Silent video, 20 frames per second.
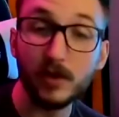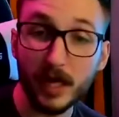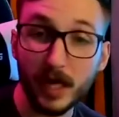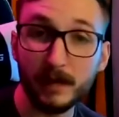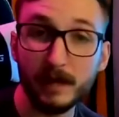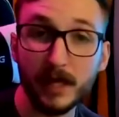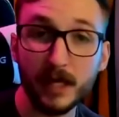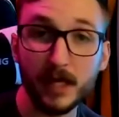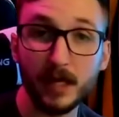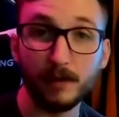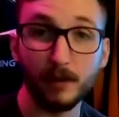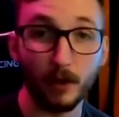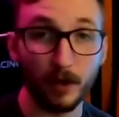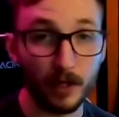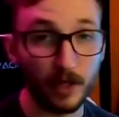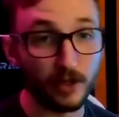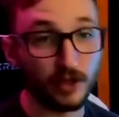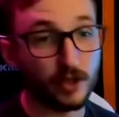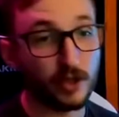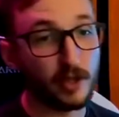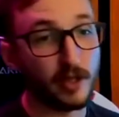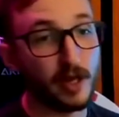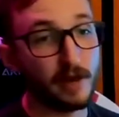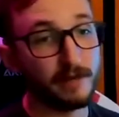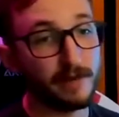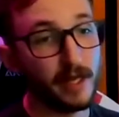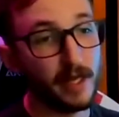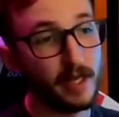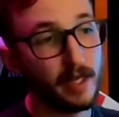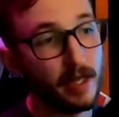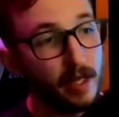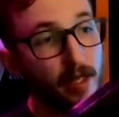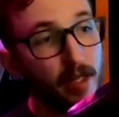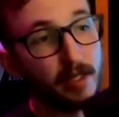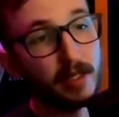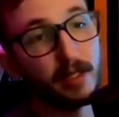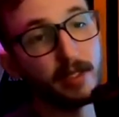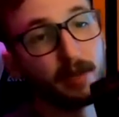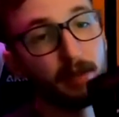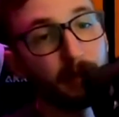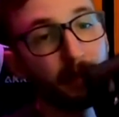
gaming keyboard. And sure enough, it is